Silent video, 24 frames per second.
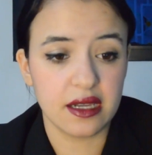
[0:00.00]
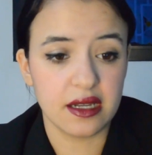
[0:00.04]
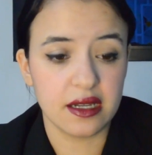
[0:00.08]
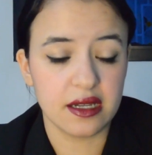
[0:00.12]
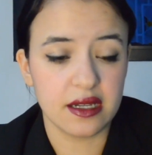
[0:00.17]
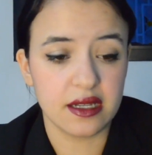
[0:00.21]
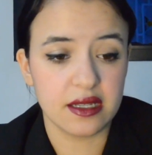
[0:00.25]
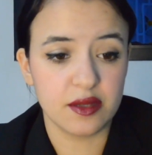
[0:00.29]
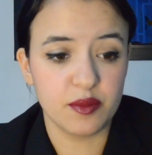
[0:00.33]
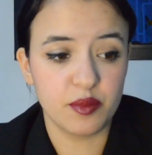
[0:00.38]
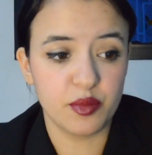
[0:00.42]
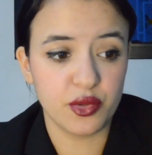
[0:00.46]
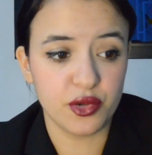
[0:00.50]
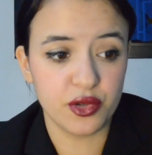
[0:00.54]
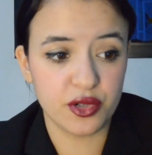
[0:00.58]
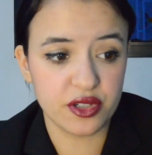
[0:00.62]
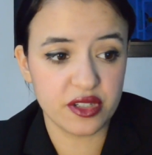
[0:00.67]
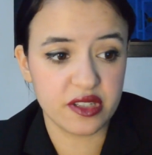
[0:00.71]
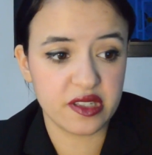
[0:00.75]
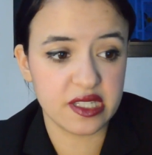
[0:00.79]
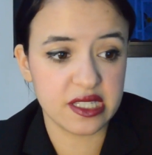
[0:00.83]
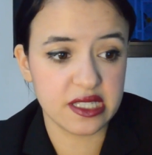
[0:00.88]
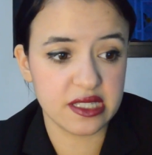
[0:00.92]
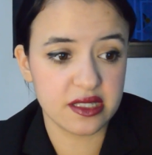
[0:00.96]

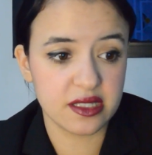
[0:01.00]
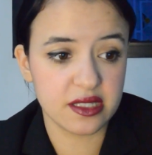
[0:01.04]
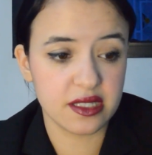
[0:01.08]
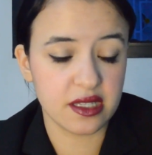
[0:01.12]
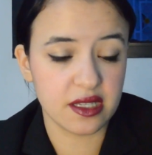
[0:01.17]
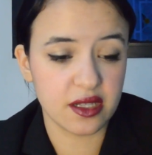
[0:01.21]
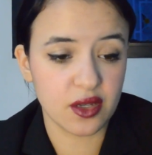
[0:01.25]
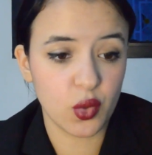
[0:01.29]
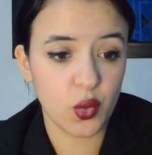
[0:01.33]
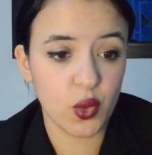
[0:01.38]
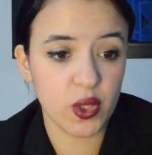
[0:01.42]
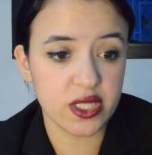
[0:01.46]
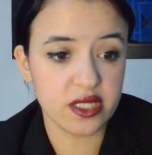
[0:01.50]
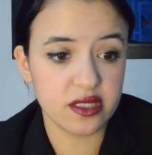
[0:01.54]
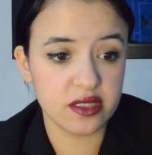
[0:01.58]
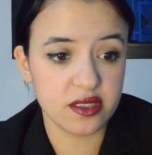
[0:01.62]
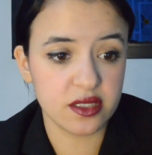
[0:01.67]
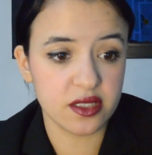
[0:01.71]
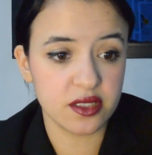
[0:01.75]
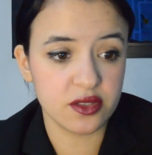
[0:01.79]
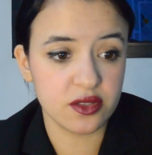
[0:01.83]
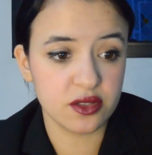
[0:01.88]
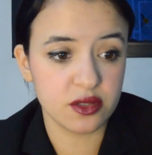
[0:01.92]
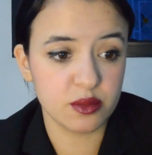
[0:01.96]
important quantity
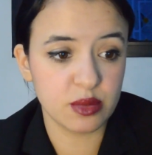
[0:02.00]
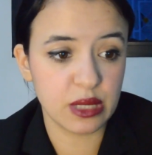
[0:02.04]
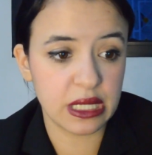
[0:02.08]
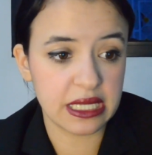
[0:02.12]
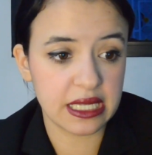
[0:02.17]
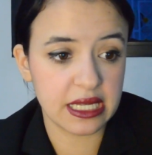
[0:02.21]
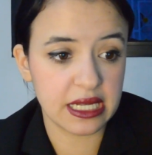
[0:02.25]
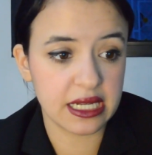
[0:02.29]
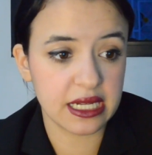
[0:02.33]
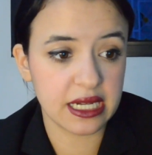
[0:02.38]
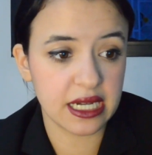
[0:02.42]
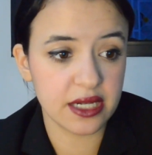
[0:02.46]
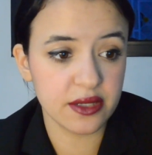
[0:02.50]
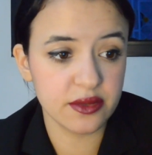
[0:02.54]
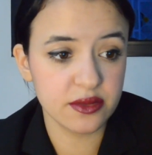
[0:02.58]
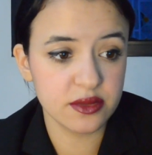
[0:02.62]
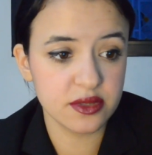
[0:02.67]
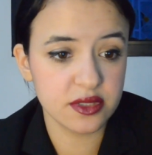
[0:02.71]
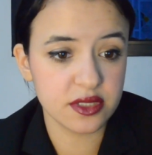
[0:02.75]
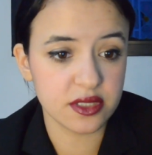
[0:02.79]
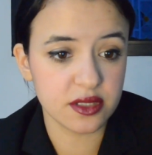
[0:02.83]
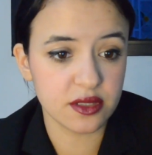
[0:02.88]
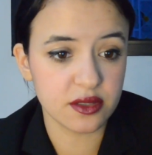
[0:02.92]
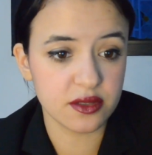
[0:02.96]
in your bank account
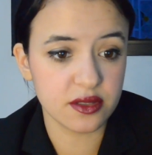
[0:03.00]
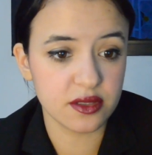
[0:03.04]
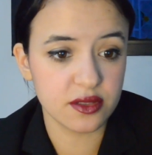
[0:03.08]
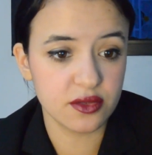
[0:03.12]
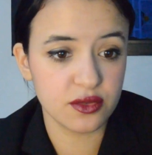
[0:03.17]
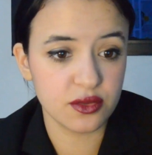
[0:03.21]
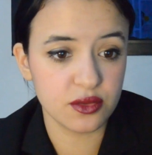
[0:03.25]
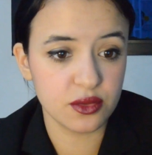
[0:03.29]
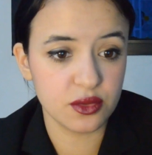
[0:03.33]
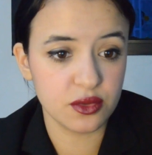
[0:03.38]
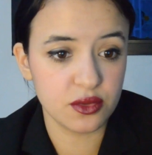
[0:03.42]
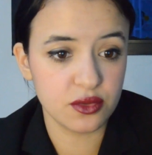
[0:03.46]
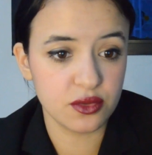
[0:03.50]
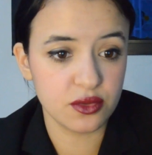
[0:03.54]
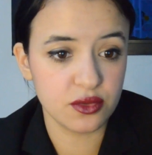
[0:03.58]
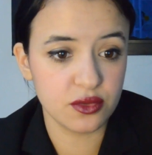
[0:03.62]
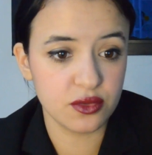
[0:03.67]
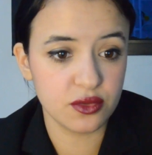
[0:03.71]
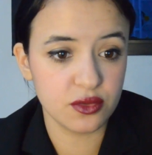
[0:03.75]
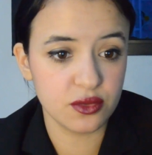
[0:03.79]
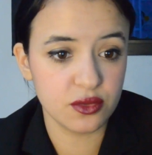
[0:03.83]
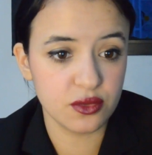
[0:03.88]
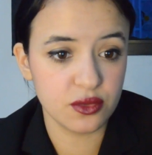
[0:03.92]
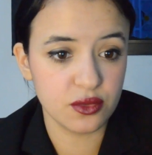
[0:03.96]
in order to
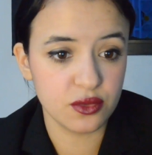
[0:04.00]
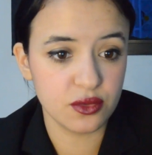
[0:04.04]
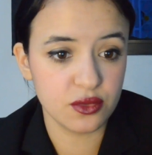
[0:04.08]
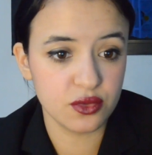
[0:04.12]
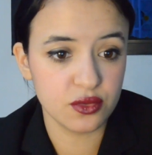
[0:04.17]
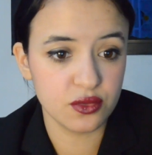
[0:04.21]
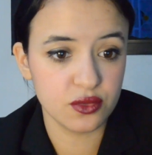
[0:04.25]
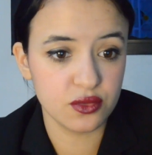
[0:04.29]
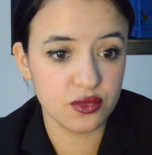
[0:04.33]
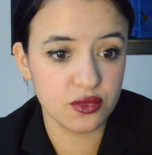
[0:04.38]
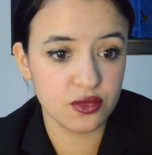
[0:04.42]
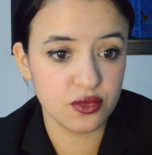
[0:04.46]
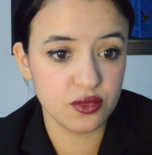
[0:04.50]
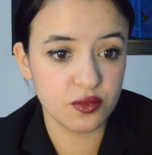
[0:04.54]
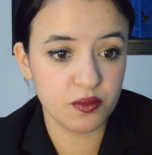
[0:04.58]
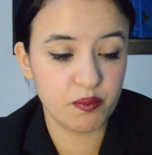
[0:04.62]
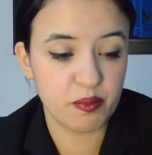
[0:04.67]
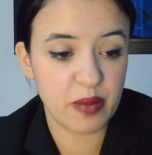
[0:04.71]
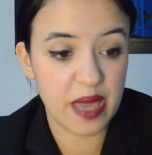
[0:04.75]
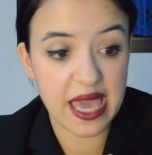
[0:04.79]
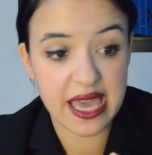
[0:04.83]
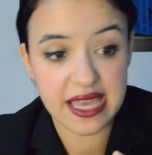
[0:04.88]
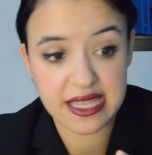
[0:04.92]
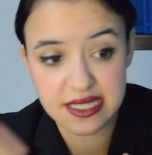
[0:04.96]

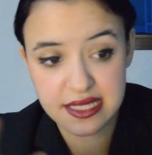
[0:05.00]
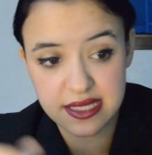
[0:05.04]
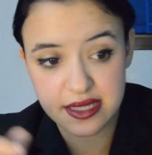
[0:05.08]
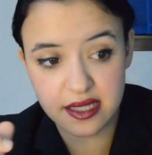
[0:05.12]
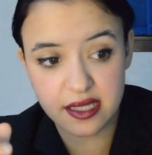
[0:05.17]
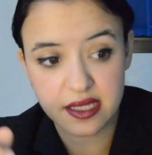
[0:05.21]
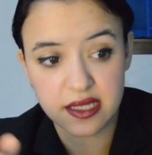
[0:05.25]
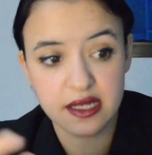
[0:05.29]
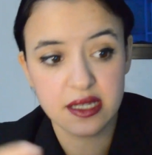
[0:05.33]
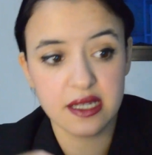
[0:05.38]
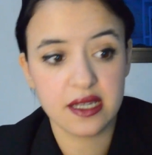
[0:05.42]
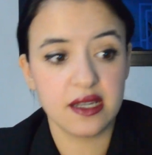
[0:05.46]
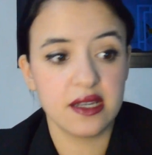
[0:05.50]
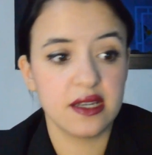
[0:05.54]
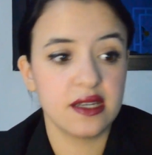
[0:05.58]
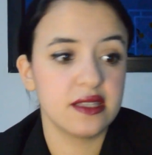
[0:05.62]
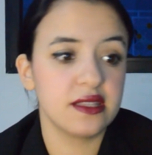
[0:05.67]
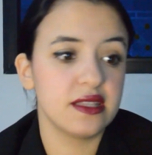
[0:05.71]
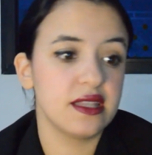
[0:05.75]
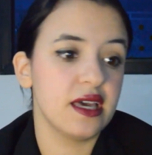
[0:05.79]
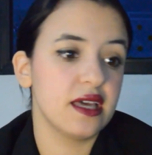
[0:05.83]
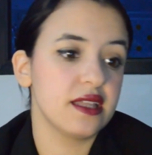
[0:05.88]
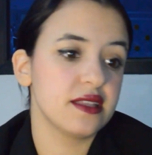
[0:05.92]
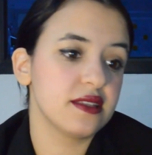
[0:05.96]
pass
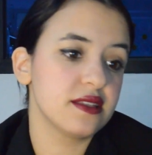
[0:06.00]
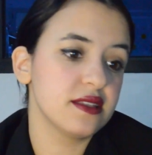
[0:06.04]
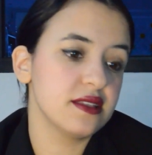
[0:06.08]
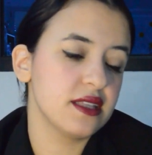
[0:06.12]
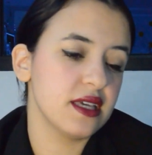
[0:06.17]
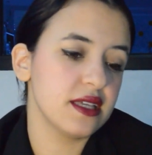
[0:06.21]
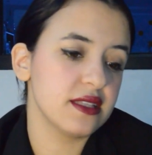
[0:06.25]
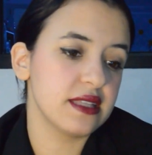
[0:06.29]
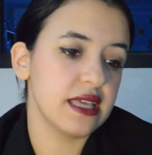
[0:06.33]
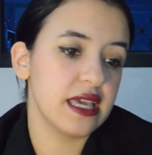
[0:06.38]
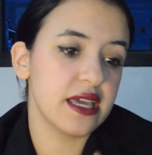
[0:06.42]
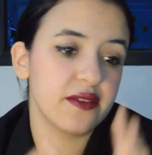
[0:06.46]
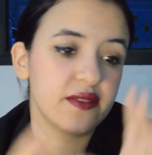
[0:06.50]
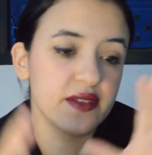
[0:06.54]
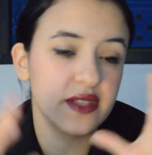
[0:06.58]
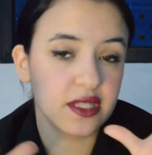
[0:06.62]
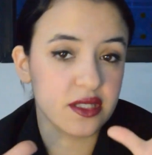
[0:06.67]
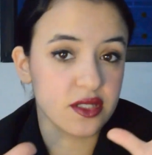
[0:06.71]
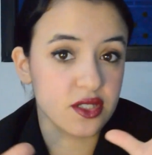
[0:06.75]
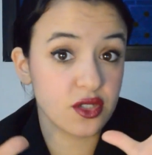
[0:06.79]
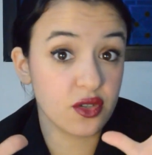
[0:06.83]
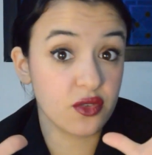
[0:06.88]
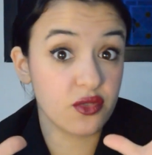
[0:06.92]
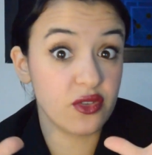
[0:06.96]
that
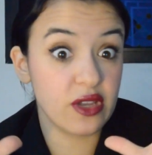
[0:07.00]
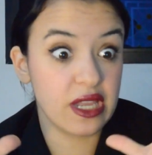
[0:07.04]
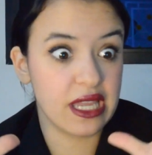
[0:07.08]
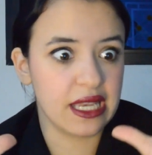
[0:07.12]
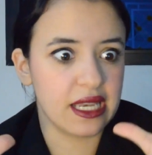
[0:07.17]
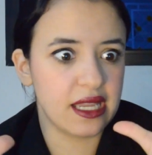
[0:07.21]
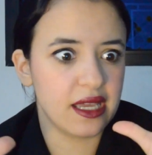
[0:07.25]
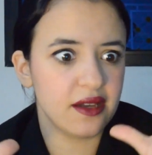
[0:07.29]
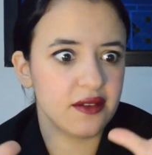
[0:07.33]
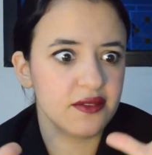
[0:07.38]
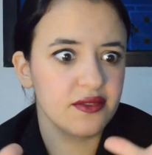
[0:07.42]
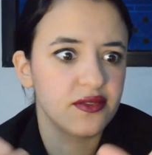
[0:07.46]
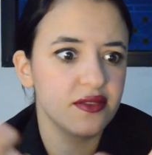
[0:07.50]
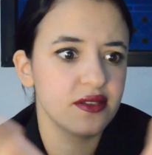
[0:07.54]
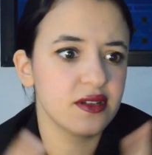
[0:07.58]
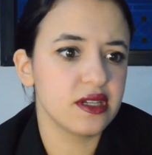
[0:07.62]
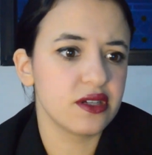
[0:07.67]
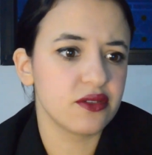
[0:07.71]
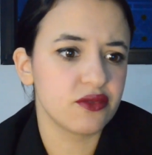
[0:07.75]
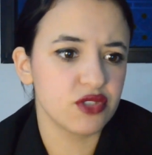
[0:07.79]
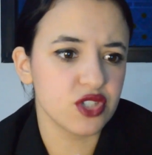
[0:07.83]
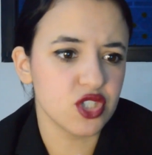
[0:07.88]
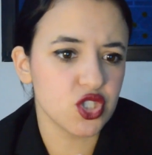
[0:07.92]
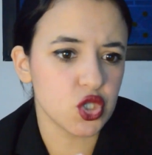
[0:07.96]
evidence of enough
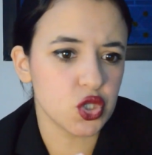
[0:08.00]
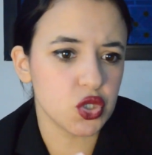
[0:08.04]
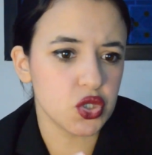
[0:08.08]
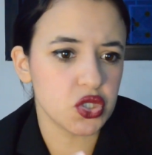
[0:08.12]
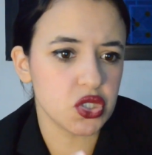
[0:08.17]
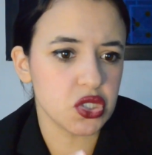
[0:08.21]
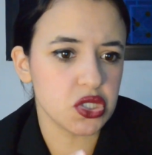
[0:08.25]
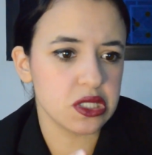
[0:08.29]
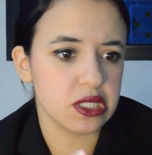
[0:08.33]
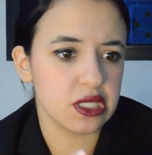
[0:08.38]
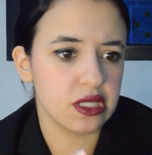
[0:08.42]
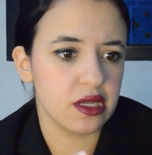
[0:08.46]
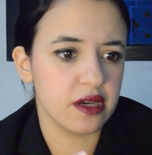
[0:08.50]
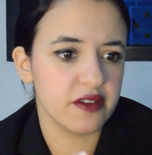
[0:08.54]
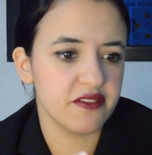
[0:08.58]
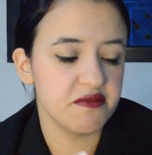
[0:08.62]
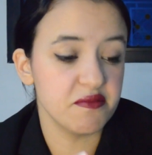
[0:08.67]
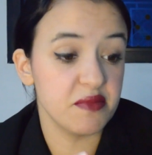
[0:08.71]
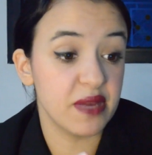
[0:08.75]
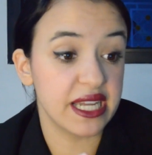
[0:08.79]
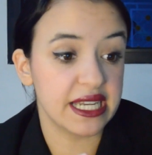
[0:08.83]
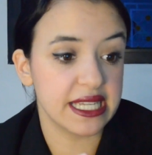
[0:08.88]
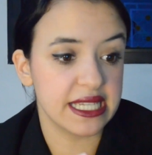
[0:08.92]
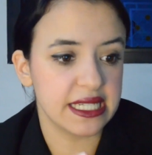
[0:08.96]
resources, enough
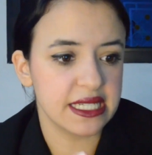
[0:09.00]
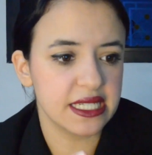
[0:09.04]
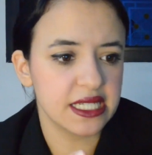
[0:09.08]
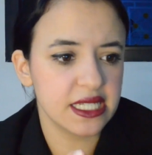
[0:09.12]
money.